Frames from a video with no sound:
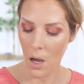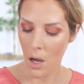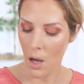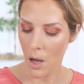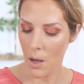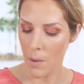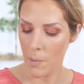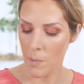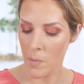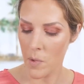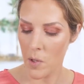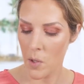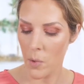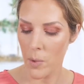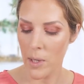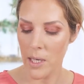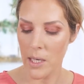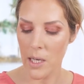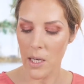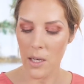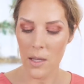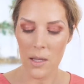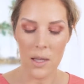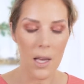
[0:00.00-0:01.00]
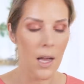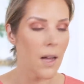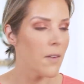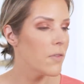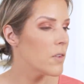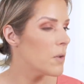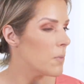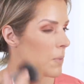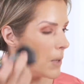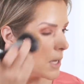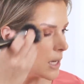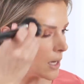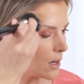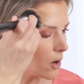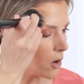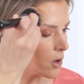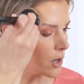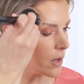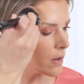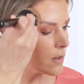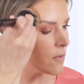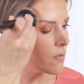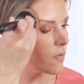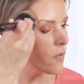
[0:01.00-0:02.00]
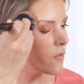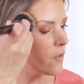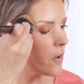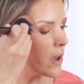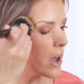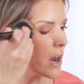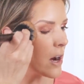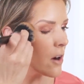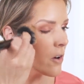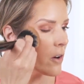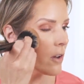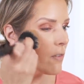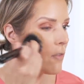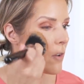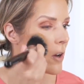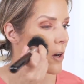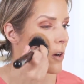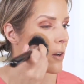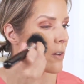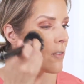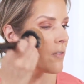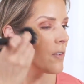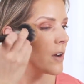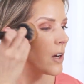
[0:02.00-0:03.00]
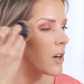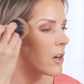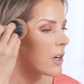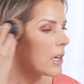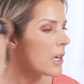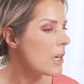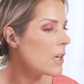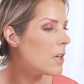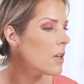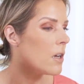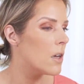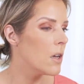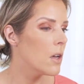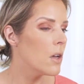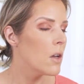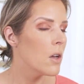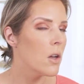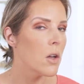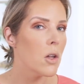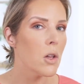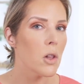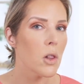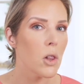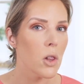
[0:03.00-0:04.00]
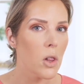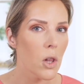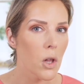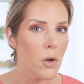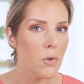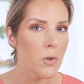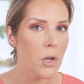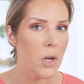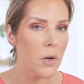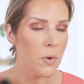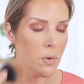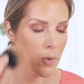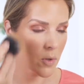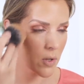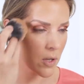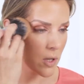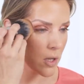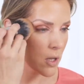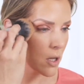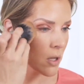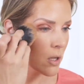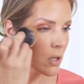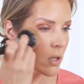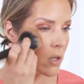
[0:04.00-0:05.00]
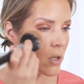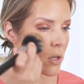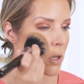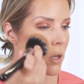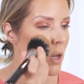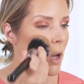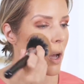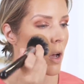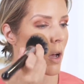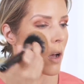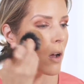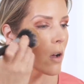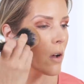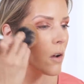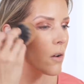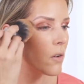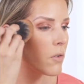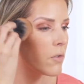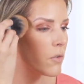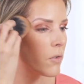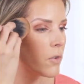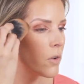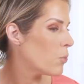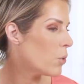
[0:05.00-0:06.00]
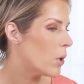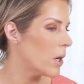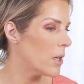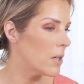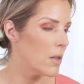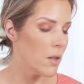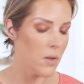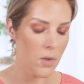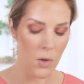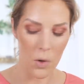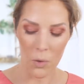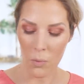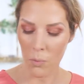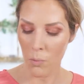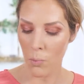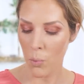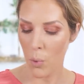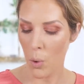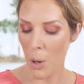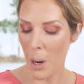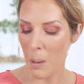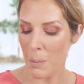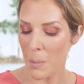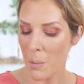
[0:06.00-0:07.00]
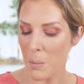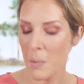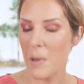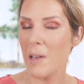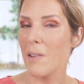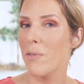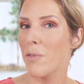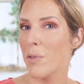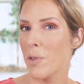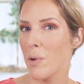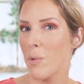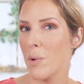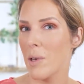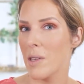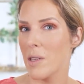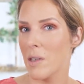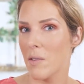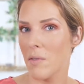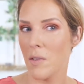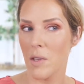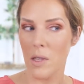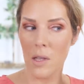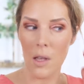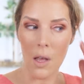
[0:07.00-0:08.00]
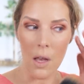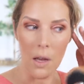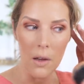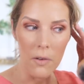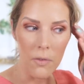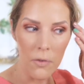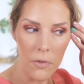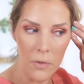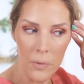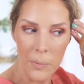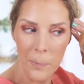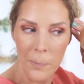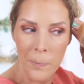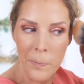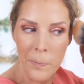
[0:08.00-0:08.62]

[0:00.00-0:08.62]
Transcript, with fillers: Um, so he does have to be on a very, very, very low dose of prednisone, probably for the rest of his life,